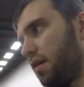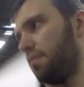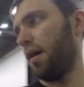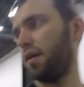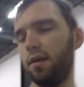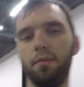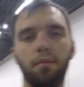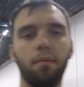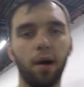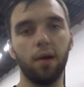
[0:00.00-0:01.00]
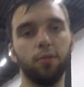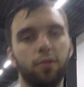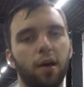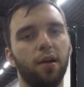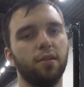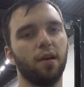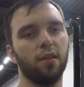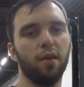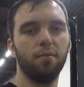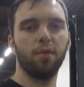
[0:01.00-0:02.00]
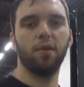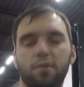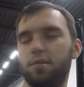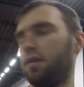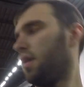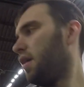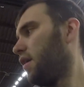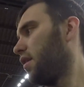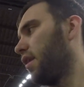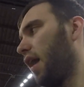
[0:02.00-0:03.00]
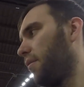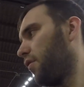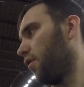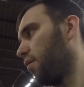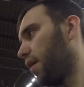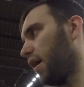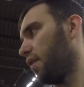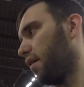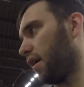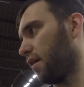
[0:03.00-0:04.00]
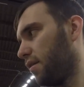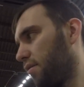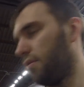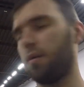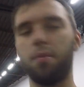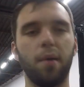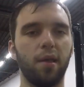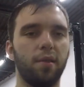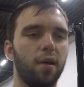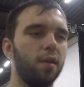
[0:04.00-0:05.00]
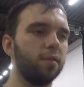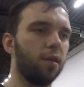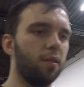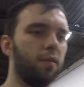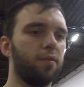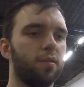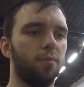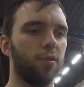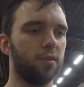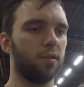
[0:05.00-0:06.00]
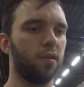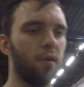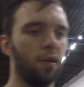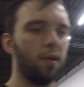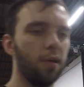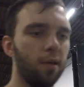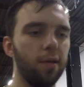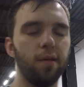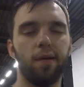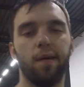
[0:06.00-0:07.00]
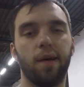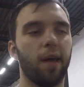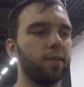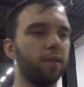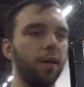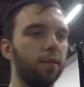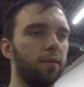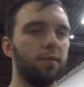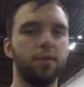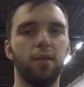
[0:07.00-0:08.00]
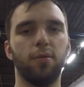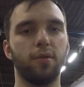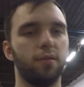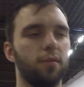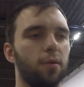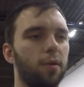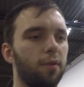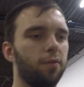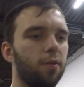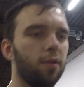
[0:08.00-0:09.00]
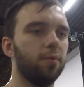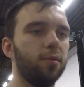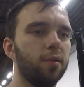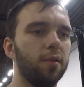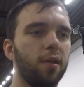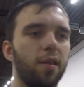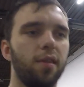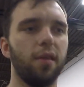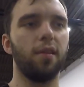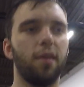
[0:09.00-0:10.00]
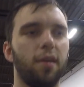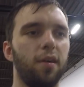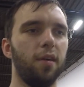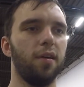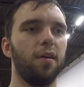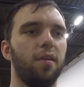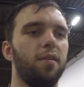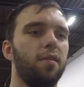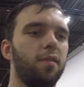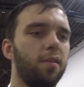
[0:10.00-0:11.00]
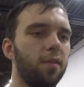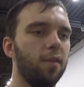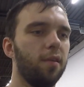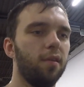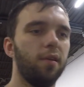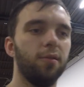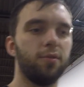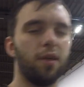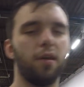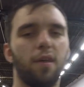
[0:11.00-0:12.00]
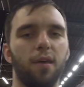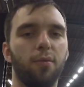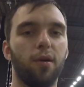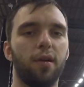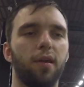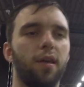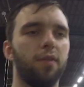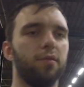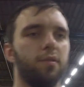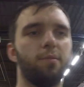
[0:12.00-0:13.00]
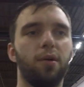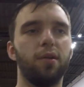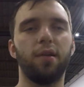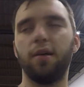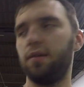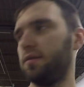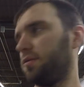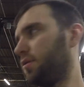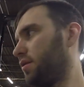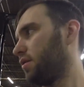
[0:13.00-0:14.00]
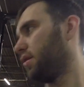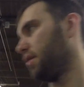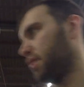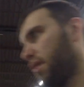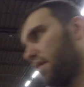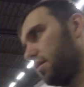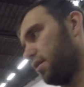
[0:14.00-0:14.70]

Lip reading: mounted my own tires on them because the guy before me had like rubber band tires on there for some reason. I guess that still wasn't low enough for him, so I think he was saying that he wanted to get even smaller tires, which these were